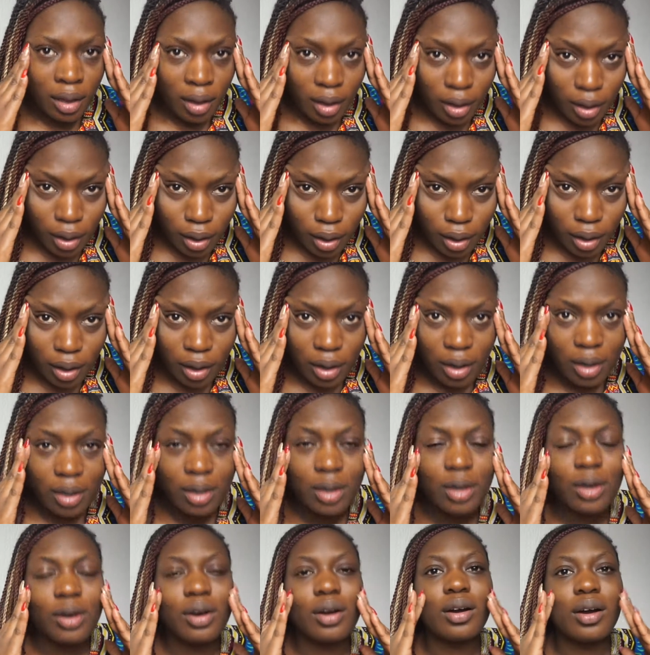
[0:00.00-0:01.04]

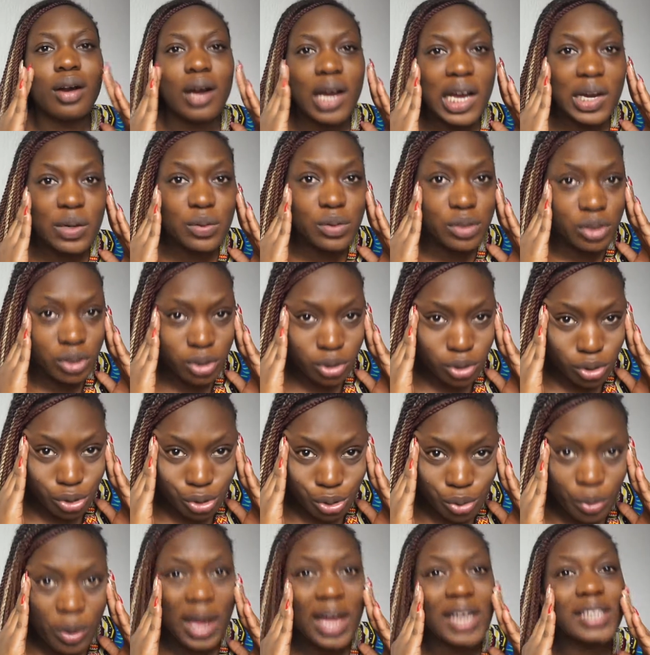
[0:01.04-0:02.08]
I was just
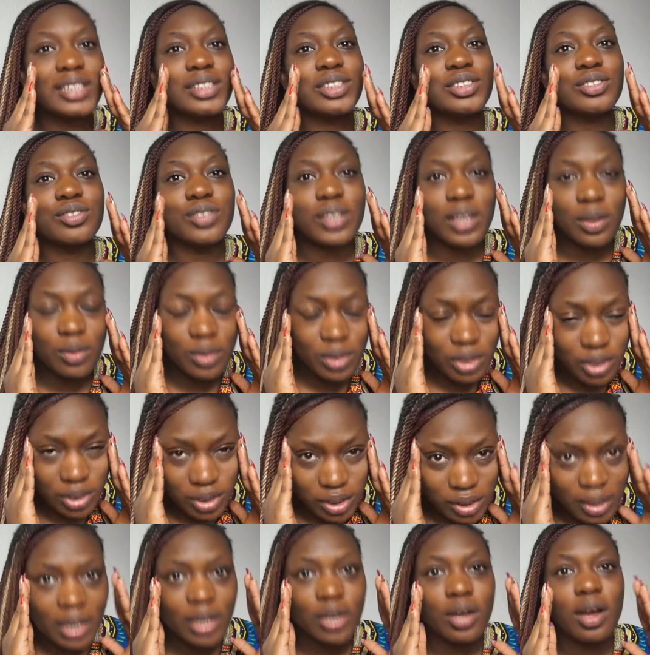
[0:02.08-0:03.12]
so angry. I was just
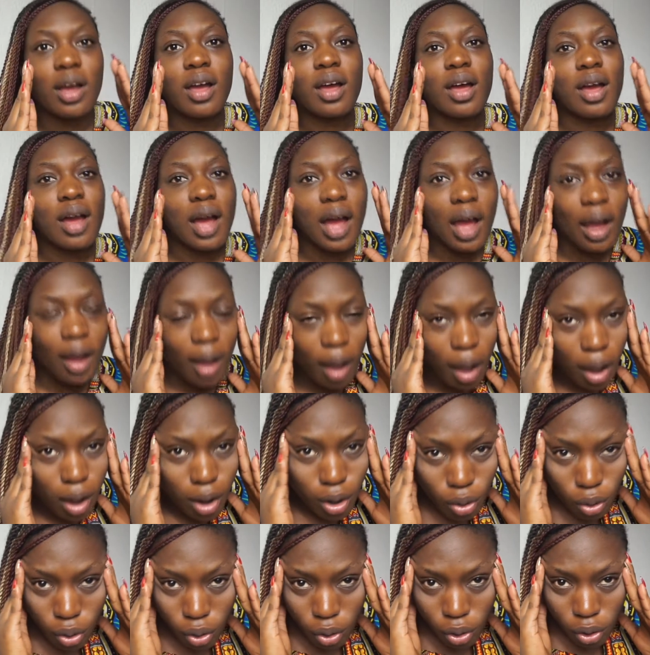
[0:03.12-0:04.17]
like, I can't
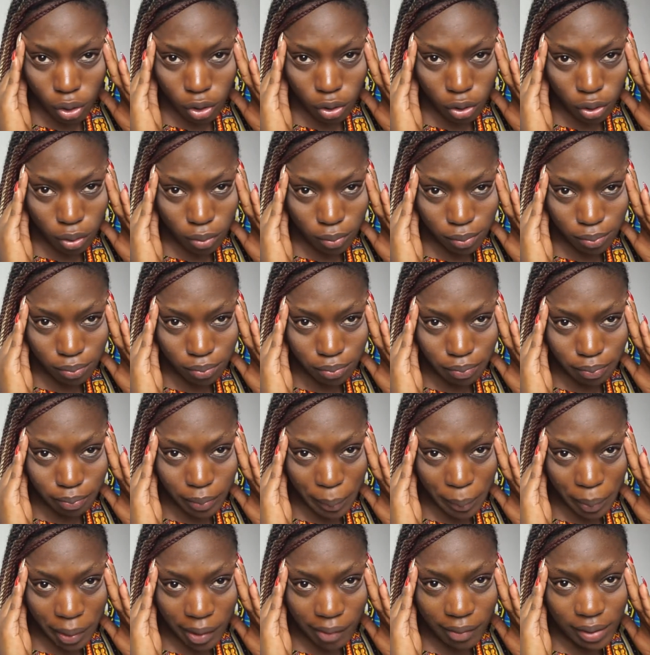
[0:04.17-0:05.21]
call my
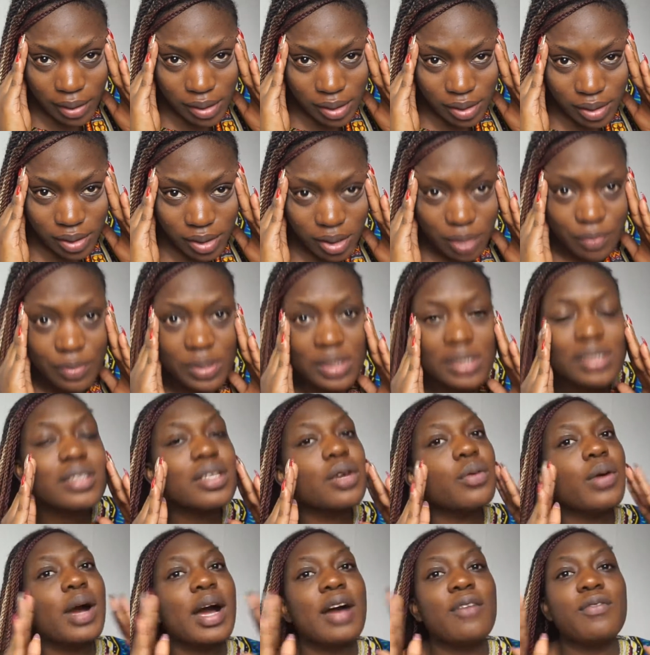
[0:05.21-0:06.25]
parents, because obviously they
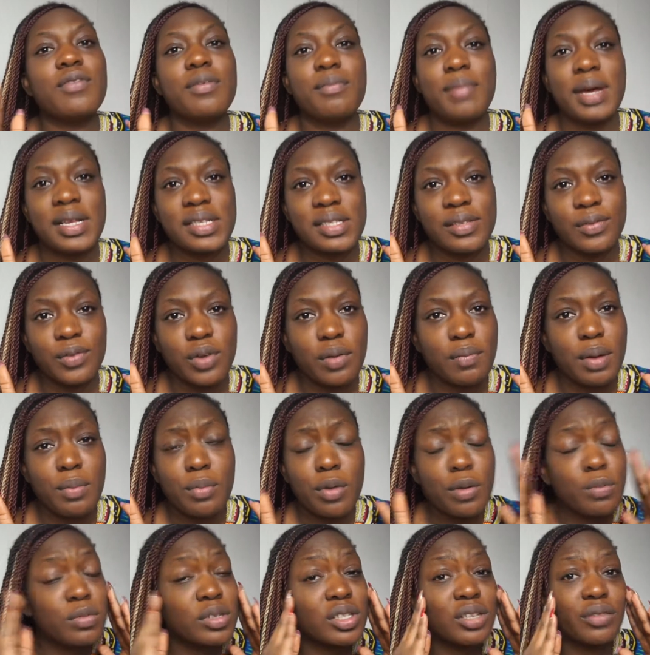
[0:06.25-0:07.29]
will have a massive go. My
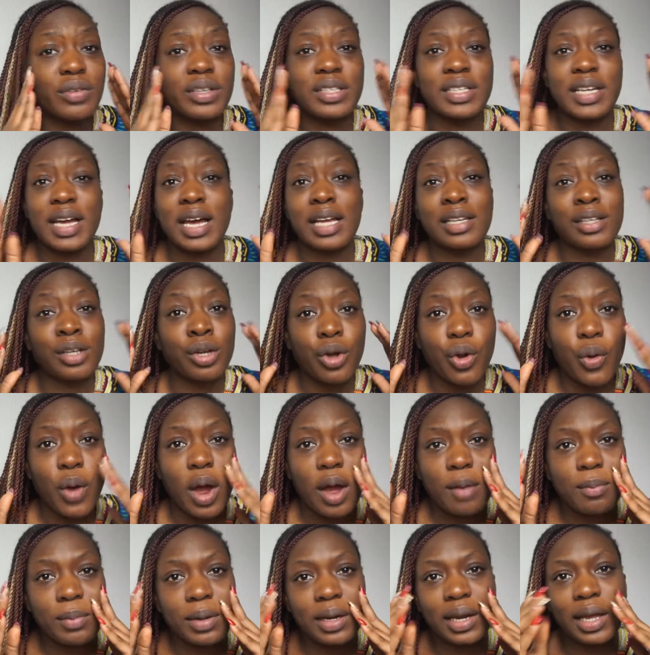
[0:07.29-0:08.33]
mom has already had to go
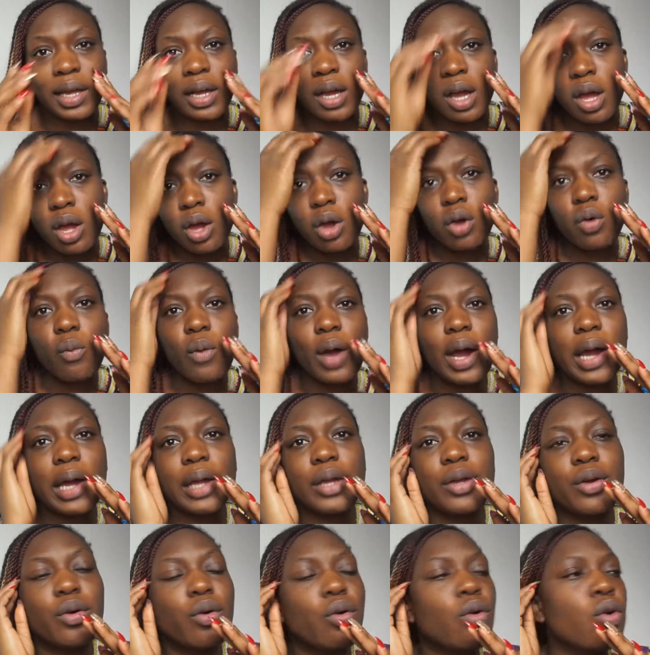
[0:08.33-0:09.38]
at me, like, why are
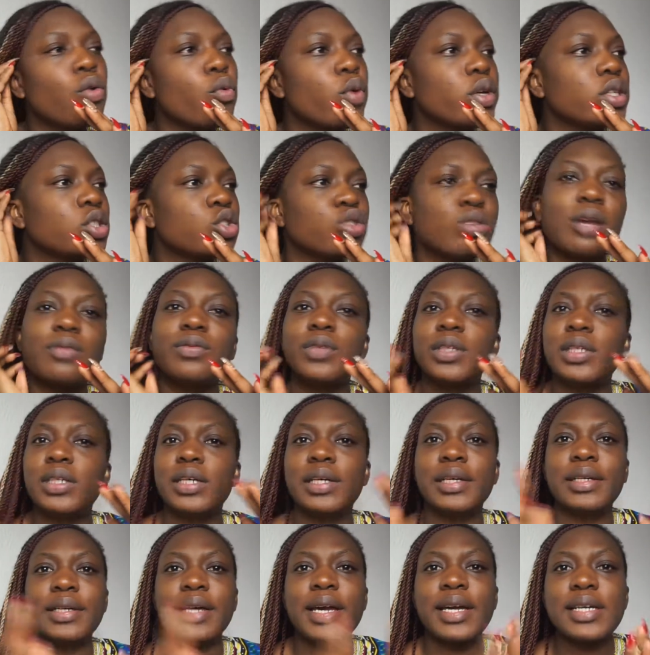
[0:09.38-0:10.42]
you always traveling
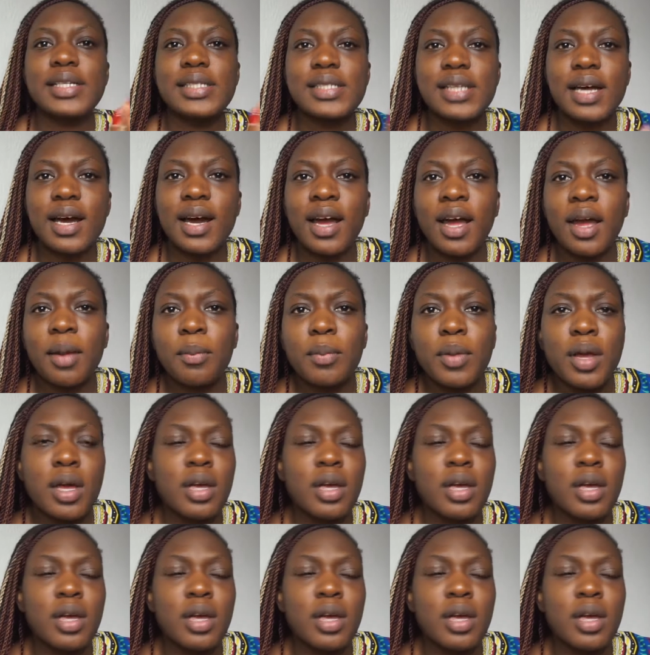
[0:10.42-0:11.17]
at night time?